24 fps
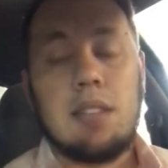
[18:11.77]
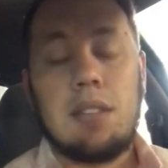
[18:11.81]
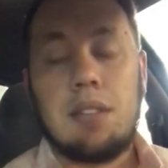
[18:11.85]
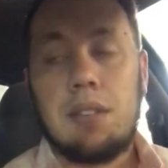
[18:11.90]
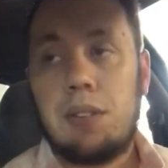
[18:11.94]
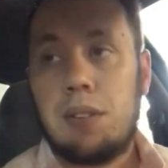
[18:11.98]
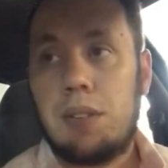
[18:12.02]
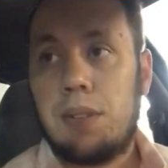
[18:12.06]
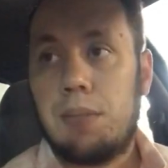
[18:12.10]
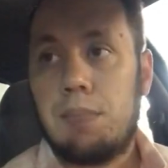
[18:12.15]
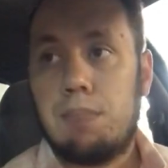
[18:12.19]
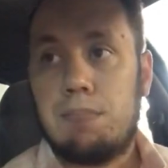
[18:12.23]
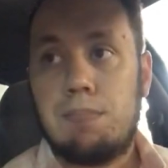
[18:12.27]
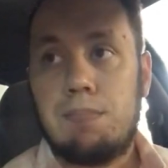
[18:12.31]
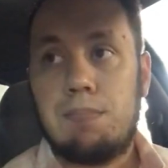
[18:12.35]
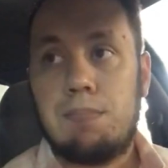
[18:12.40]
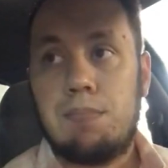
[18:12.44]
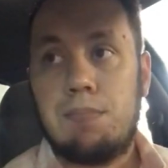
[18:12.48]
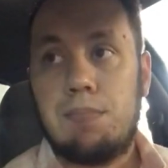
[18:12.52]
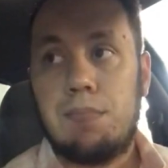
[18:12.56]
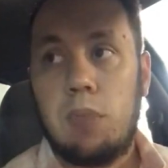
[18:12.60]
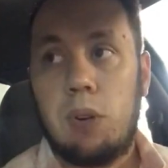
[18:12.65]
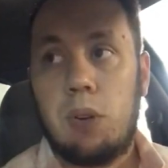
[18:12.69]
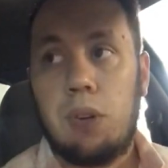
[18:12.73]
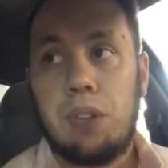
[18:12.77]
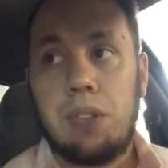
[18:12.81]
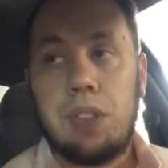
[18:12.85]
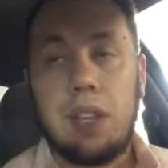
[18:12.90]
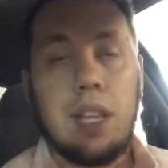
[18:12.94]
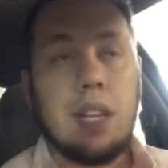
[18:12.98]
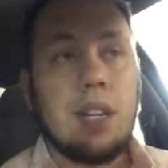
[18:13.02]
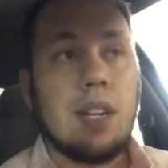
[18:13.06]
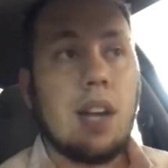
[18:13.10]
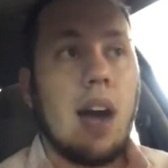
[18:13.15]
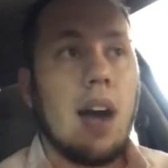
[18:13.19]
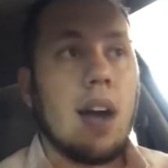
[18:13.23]
The
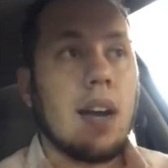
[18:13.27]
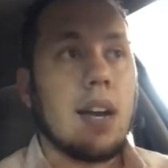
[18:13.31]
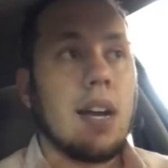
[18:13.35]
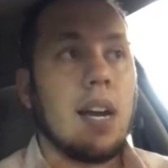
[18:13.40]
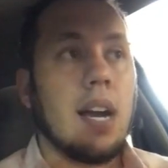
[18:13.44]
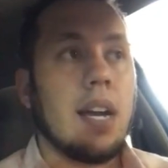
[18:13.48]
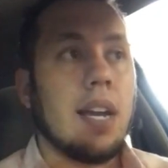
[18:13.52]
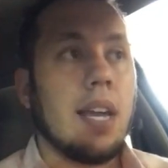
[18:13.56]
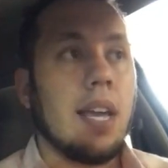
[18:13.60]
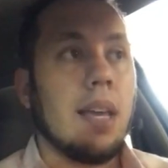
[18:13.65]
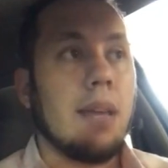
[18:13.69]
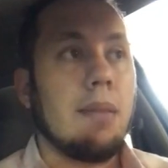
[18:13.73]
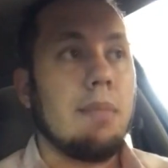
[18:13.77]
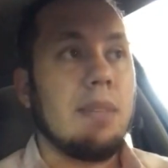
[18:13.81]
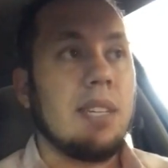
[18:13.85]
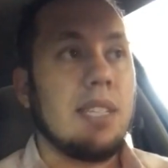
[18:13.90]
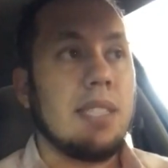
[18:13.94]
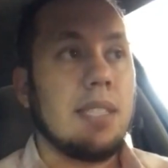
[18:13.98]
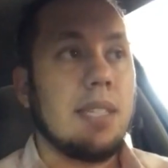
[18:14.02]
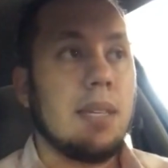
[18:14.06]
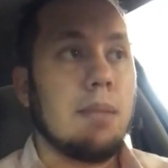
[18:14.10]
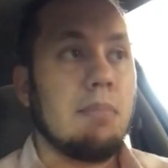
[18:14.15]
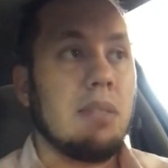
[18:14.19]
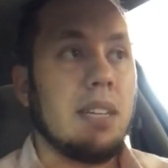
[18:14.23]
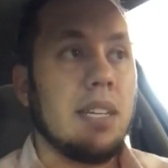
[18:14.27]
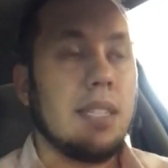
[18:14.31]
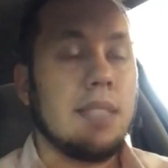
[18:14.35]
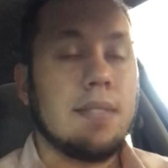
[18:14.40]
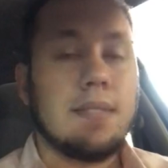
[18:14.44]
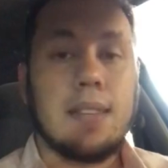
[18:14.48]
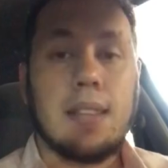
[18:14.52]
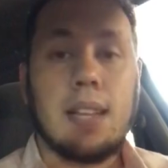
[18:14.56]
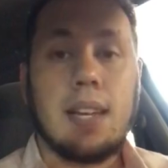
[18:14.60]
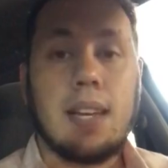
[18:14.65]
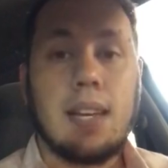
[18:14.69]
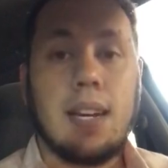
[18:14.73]
only knock on him is he plays
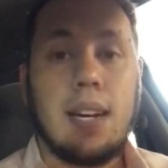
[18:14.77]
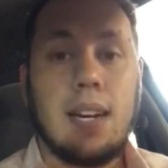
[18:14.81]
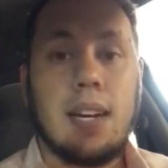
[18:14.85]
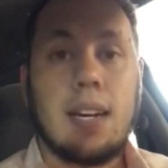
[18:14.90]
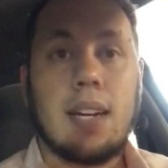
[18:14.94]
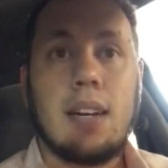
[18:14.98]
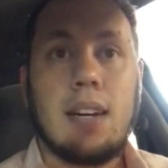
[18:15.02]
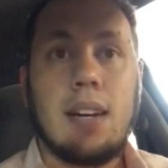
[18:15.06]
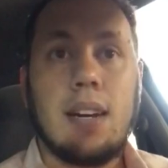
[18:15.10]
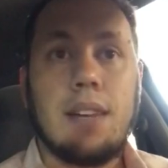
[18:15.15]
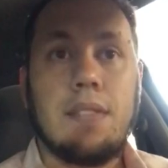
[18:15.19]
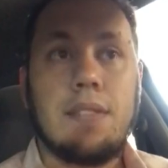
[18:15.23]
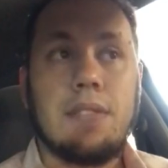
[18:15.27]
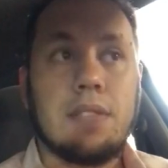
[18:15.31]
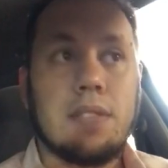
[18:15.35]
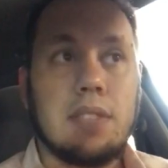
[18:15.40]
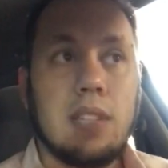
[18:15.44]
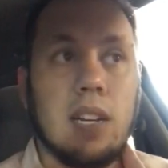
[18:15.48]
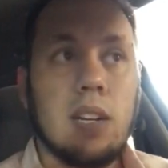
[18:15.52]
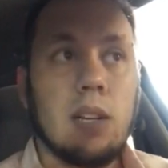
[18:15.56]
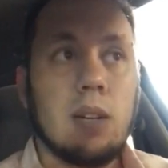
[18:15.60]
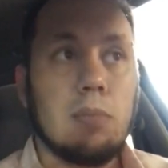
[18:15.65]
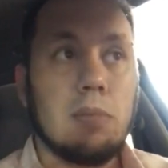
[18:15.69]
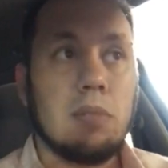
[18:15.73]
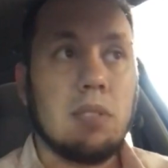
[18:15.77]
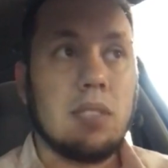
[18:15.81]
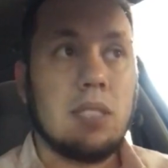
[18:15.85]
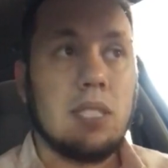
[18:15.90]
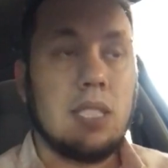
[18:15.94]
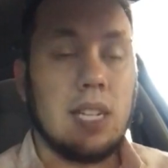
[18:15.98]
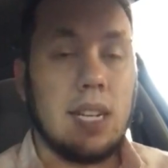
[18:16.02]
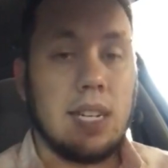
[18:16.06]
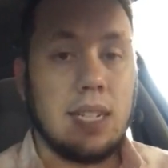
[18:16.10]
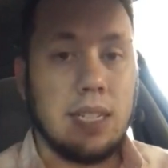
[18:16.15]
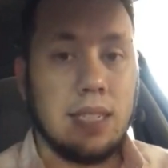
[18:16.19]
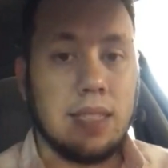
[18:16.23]
for the god-awful, terrible
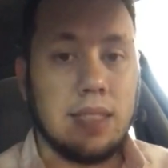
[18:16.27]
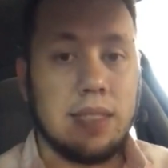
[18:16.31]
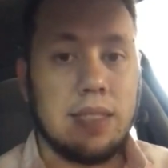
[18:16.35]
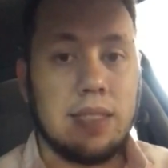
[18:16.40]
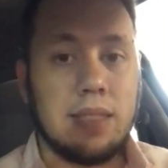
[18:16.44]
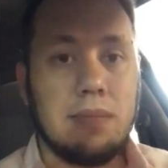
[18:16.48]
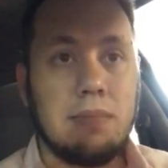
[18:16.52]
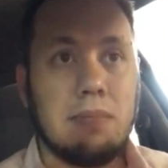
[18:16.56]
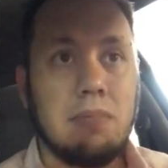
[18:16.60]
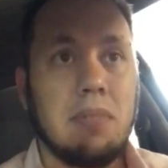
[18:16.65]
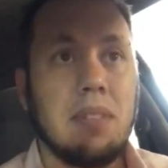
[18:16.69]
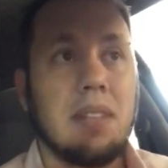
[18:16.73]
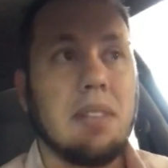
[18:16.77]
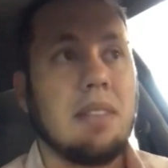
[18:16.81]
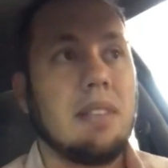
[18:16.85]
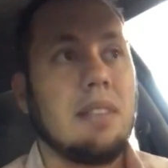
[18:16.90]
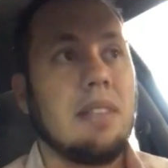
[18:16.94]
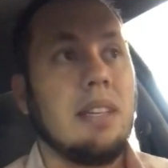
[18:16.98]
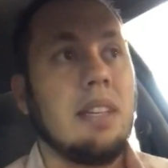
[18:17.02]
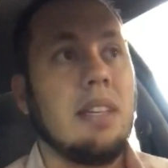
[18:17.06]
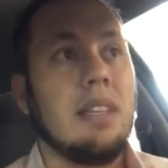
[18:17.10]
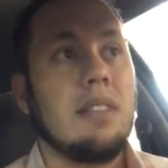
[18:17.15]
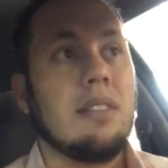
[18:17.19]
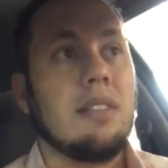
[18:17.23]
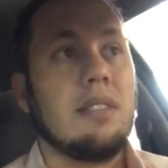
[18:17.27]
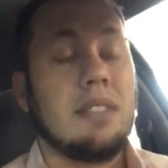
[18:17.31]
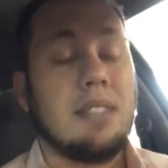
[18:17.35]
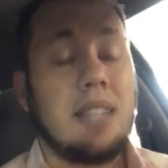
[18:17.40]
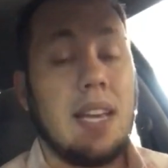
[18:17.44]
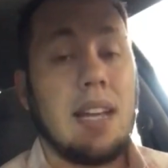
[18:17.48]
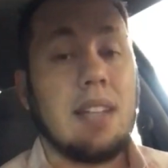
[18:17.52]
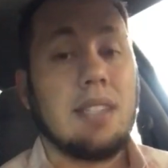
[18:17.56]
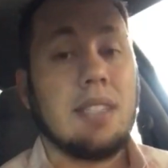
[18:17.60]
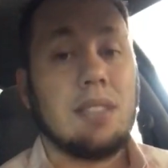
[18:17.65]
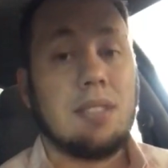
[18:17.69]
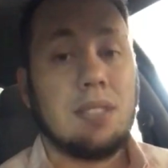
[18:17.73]
Giants with either
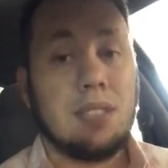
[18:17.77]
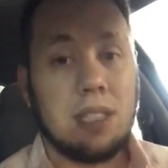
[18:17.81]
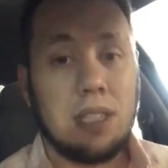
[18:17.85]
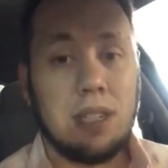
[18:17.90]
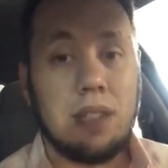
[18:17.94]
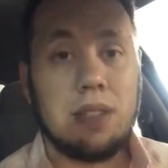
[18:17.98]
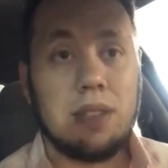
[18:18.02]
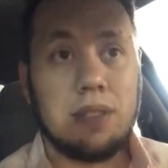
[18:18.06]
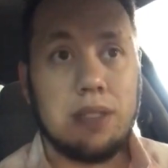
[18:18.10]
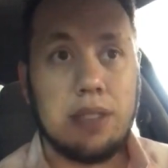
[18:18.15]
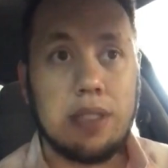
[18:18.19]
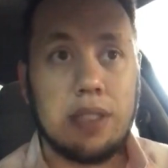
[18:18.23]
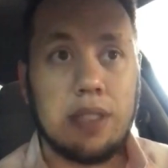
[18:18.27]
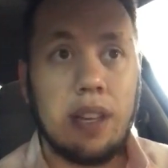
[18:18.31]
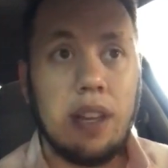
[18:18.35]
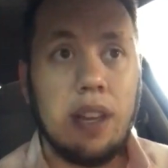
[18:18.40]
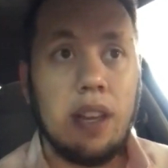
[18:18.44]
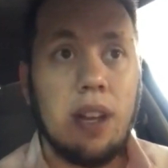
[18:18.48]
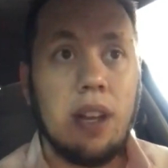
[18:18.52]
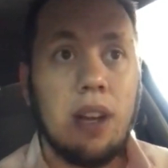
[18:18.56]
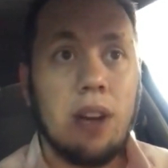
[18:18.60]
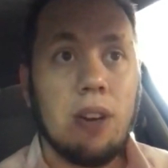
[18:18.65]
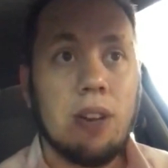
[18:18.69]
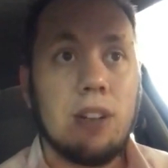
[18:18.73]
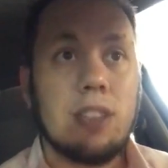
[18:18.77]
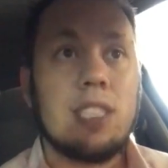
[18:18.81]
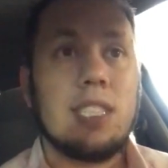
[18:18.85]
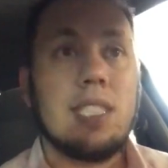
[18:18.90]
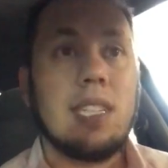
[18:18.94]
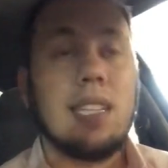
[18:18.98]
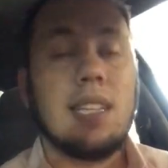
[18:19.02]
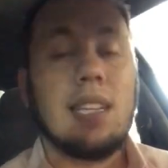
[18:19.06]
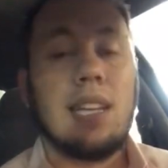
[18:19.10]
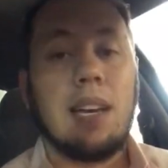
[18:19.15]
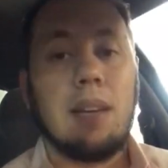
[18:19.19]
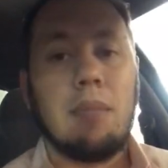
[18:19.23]
Daniel Jones or
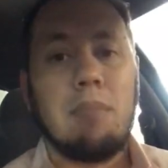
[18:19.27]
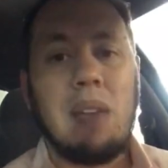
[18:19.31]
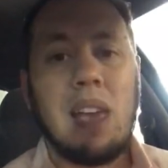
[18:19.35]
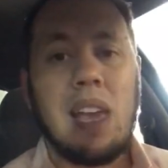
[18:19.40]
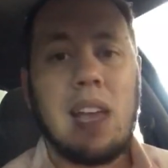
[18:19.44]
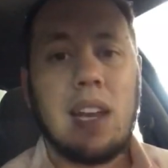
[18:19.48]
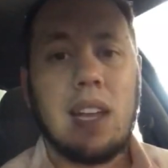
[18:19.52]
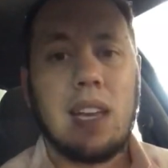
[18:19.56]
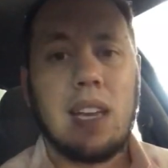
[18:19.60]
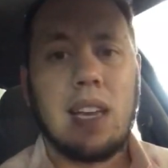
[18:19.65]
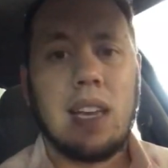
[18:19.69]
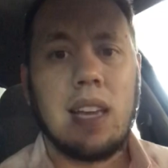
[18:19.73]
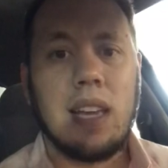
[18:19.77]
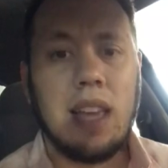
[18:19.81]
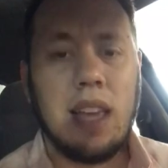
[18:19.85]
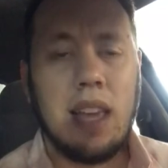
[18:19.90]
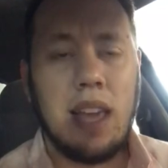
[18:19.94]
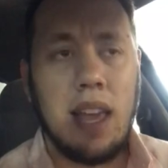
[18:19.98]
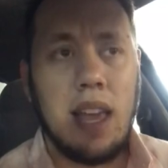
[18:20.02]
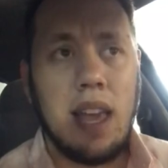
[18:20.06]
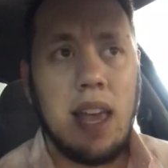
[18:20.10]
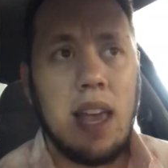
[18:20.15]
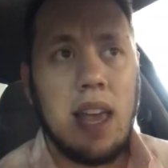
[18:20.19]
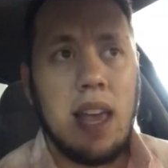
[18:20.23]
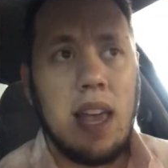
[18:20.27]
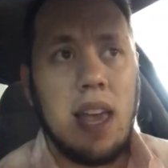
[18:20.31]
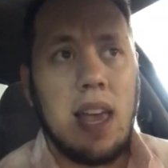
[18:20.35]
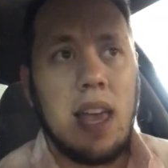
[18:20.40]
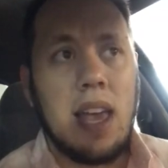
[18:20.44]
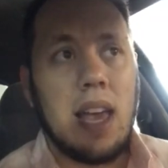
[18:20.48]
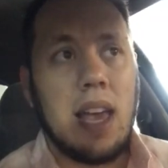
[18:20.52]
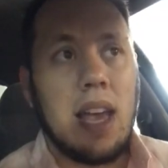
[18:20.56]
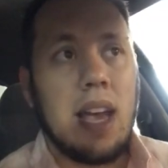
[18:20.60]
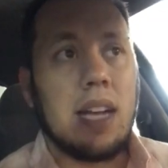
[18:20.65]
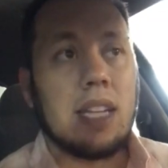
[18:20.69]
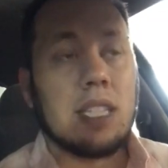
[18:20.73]
Sheila Manning
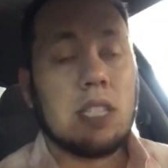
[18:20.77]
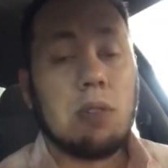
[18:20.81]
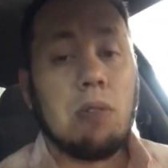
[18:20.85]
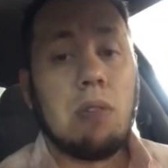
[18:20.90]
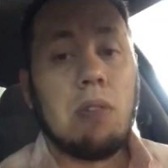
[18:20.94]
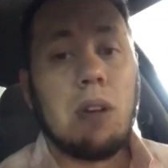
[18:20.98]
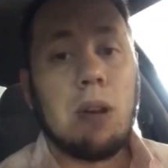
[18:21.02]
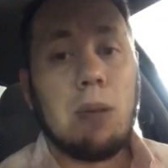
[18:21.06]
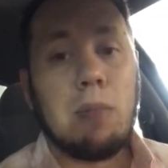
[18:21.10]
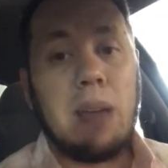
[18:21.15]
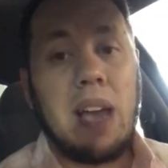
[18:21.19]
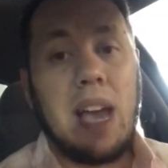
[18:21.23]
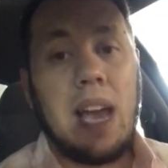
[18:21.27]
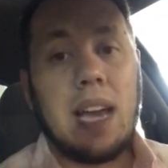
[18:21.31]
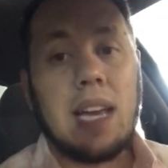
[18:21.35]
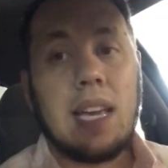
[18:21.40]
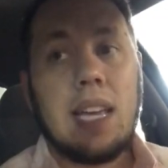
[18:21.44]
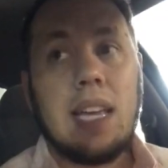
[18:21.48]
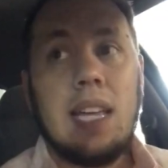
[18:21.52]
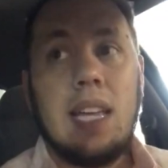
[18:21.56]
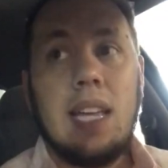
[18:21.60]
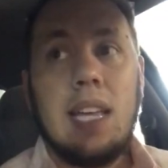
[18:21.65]
as quarterback.